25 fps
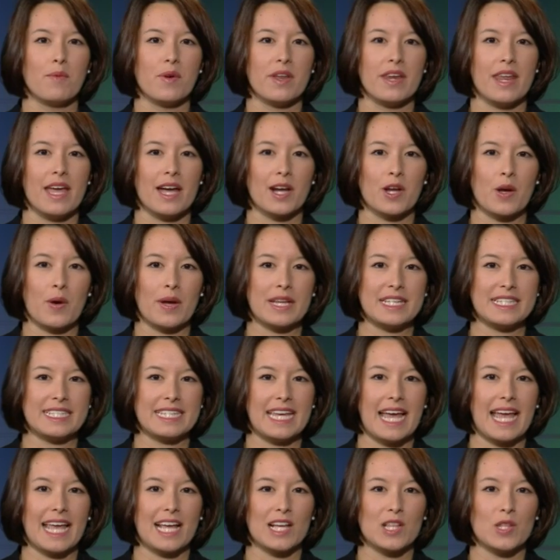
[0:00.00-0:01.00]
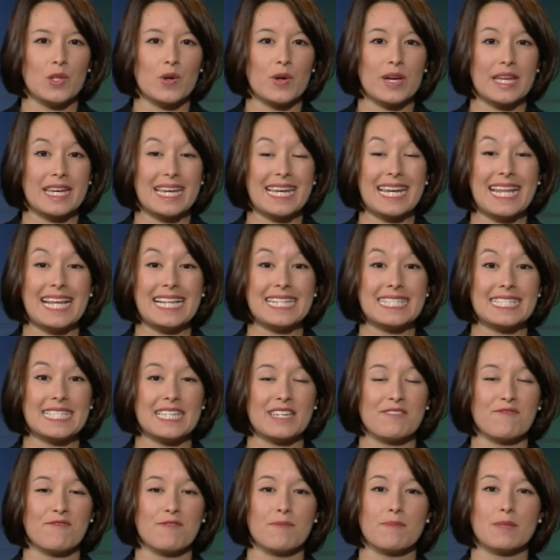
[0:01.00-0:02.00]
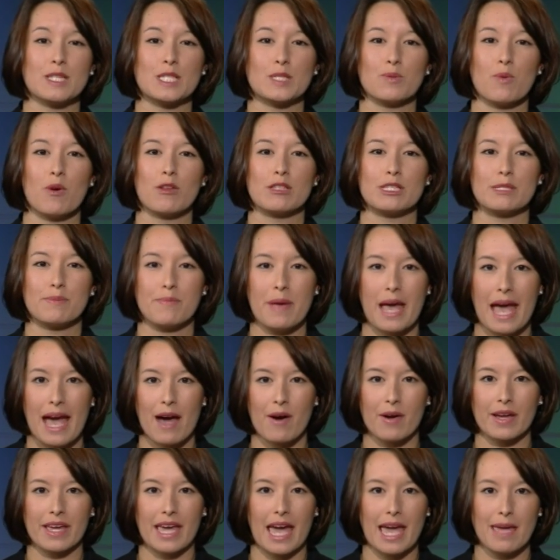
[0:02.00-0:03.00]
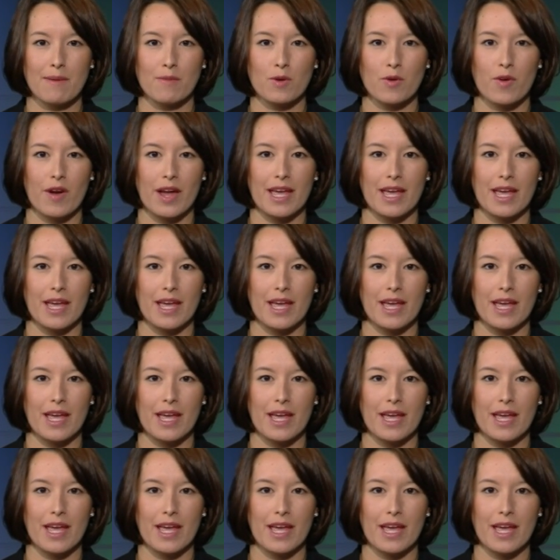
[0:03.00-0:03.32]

We're now going to take a look at an incident from the Swans power game.